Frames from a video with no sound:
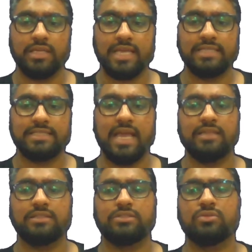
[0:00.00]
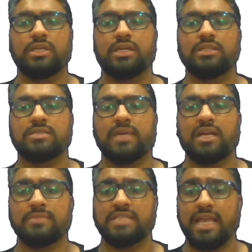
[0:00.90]
yes, n is 2 here, this
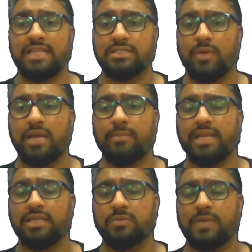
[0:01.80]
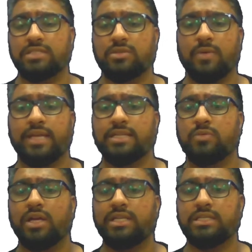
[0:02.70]
becomes n square minus 1 square is
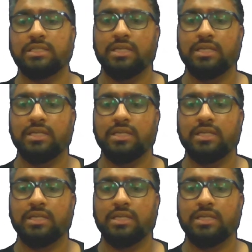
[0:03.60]
what?